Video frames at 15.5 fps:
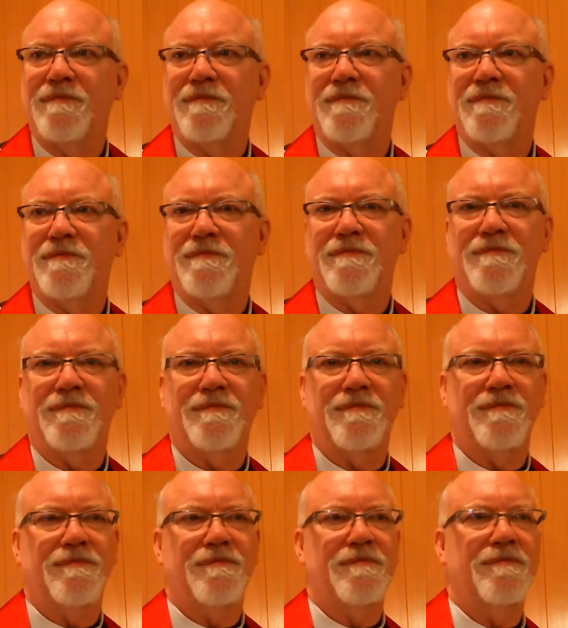
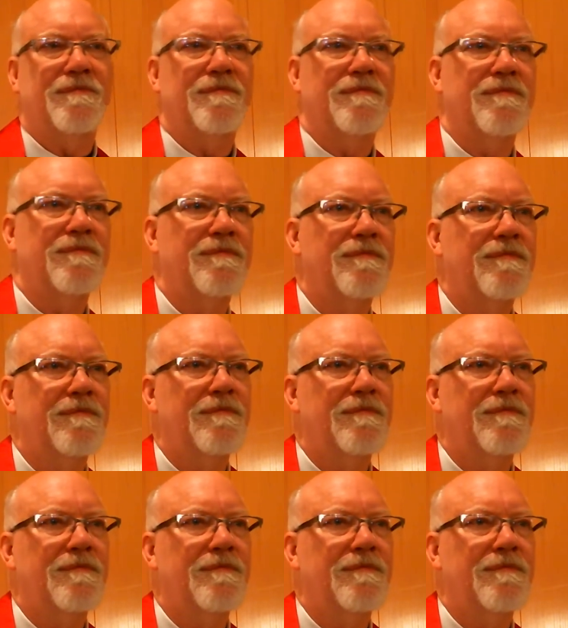No one is speaking in this clip.